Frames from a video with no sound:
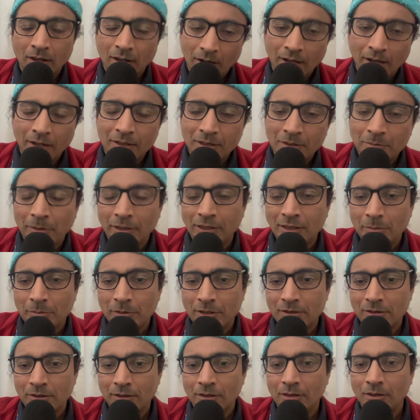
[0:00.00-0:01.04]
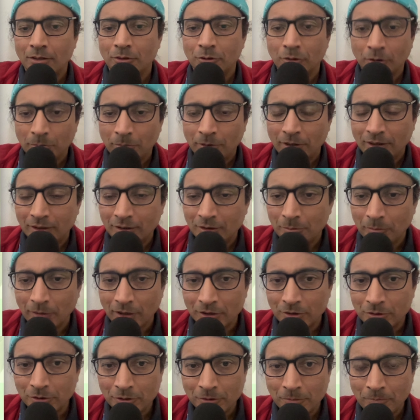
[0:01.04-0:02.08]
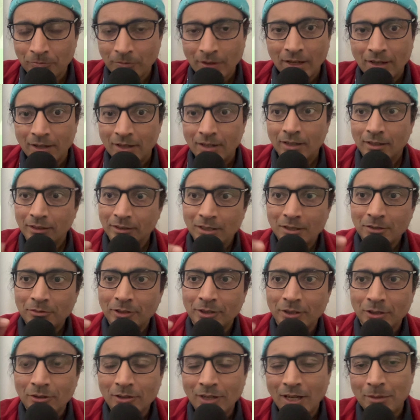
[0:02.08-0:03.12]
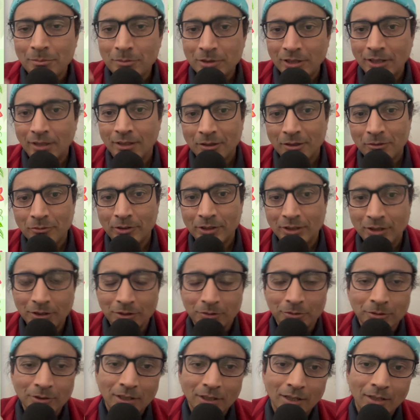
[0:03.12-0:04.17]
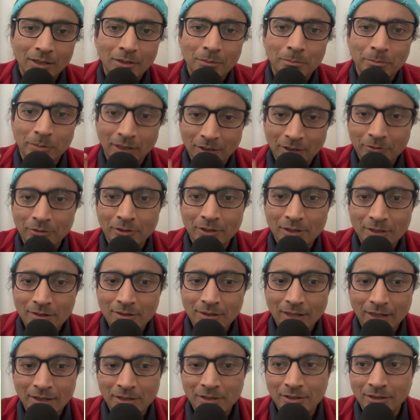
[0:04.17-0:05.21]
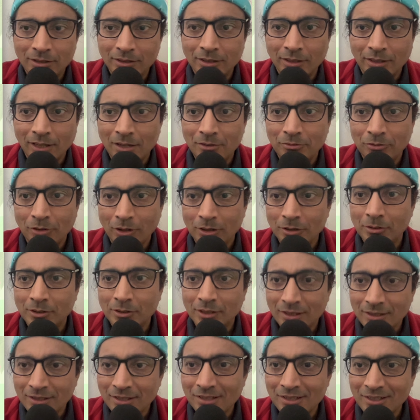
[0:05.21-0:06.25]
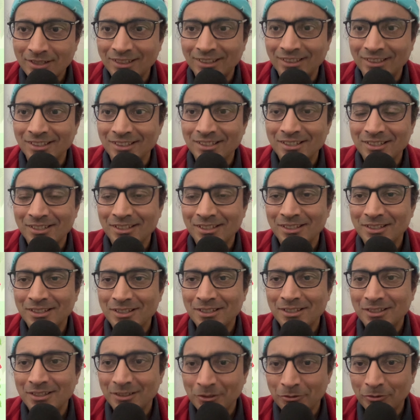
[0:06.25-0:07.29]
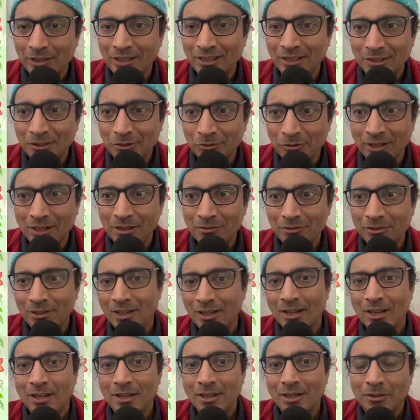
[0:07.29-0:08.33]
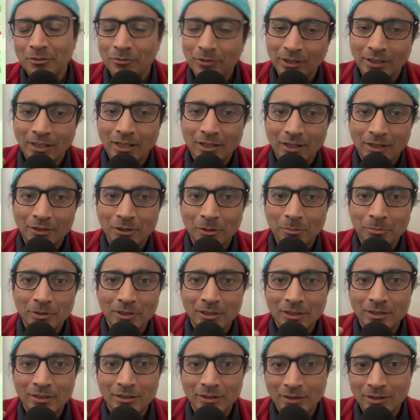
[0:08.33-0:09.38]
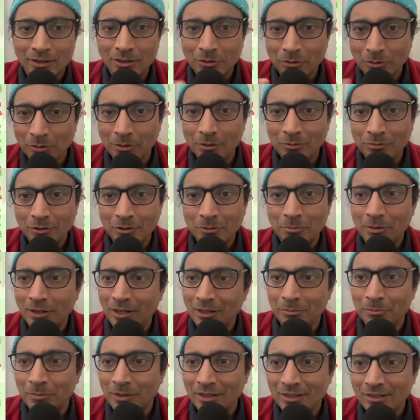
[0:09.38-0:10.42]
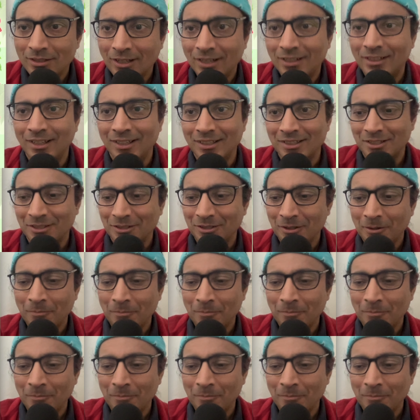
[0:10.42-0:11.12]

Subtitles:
Hi, my name is Gurmeet Manku. In this video, I'm sharing with you a breakfast strategy that I have followed consistently since 2012 when I adopted the whole food plant-based guidelines.